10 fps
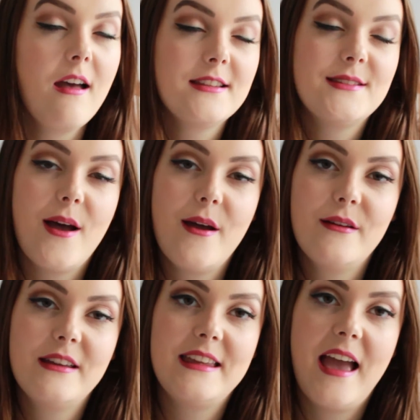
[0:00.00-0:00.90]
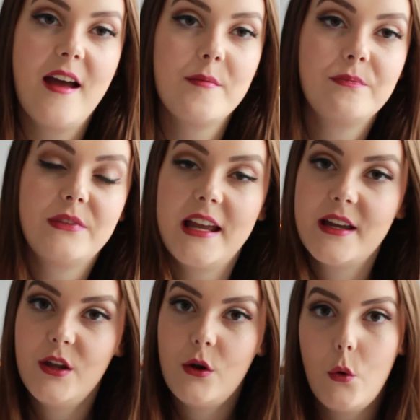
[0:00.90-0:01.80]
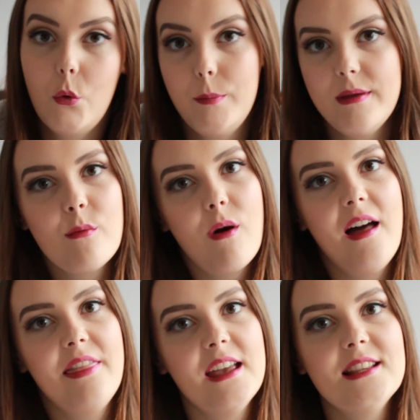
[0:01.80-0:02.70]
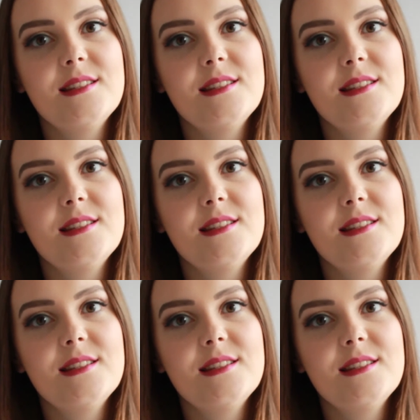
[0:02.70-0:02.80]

So yeah, it could all be worth it.